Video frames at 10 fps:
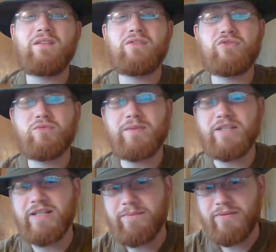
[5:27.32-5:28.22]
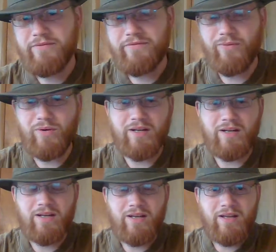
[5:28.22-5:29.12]
Super cheap for
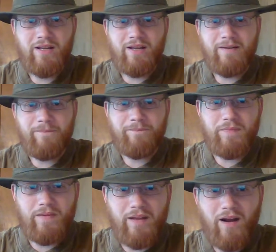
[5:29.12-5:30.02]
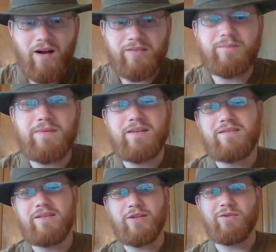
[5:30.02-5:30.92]
the
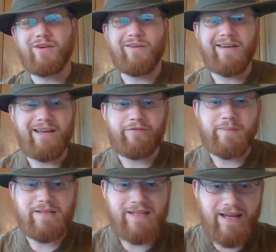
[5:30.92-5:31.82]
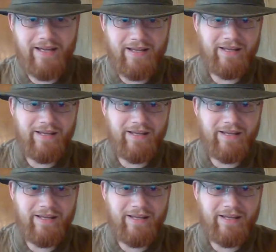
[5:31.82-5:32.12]
awesomeness that you were going to get from this hat.